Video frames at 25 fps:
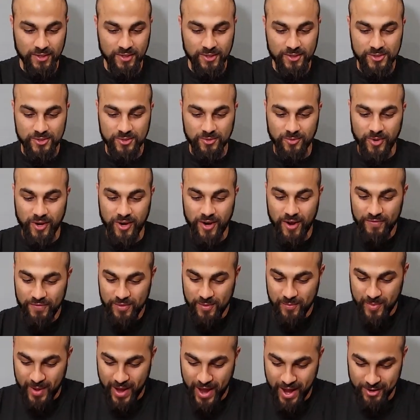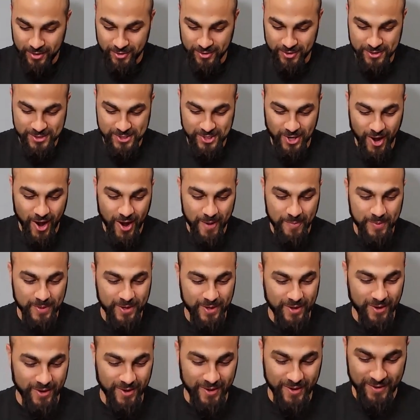So right off the bat on the top
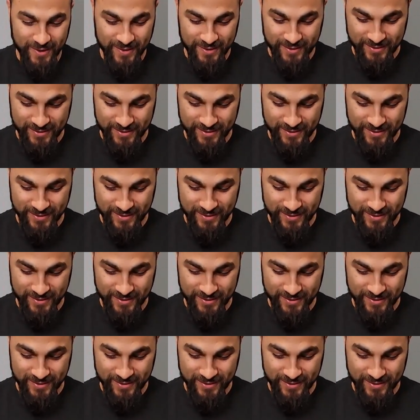here,